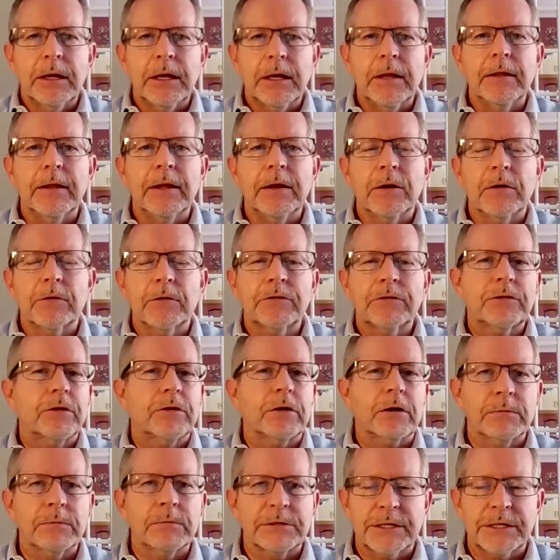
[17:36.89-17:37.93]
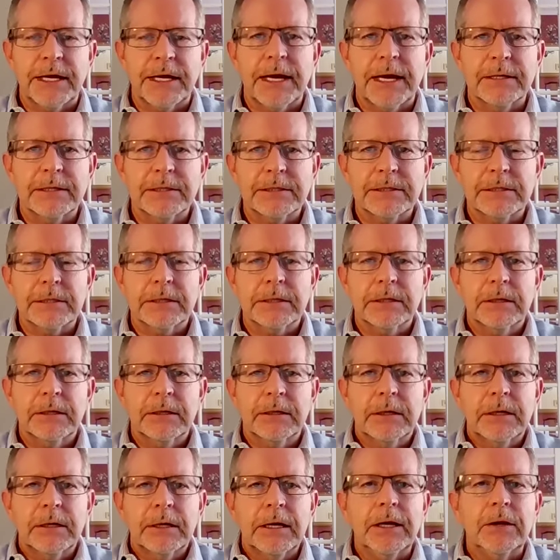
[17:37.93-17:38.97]
in their circumstance
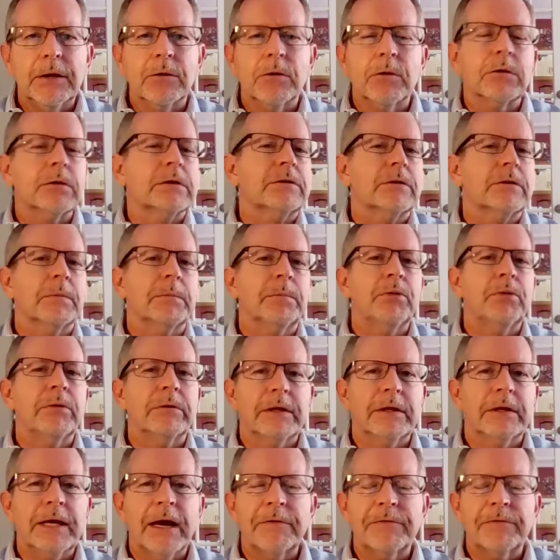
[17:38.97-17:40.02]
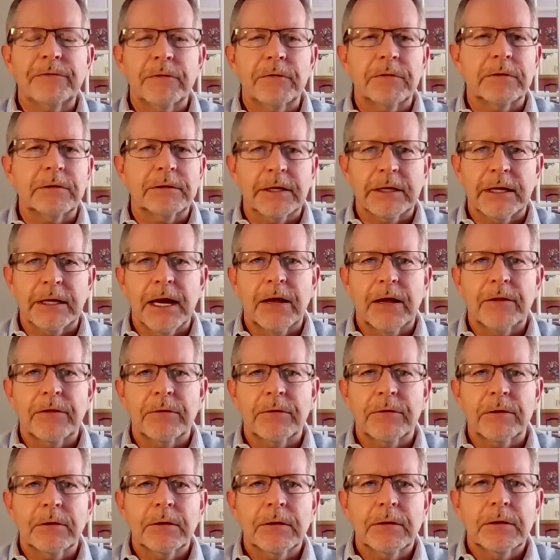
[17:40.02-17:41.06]
in order to put the effort
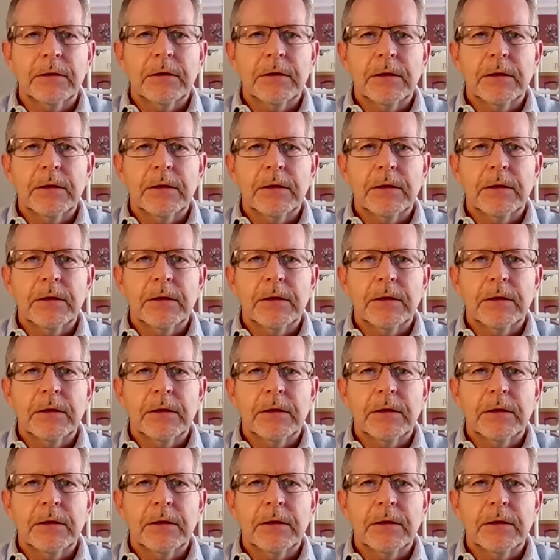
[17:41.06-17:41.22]
together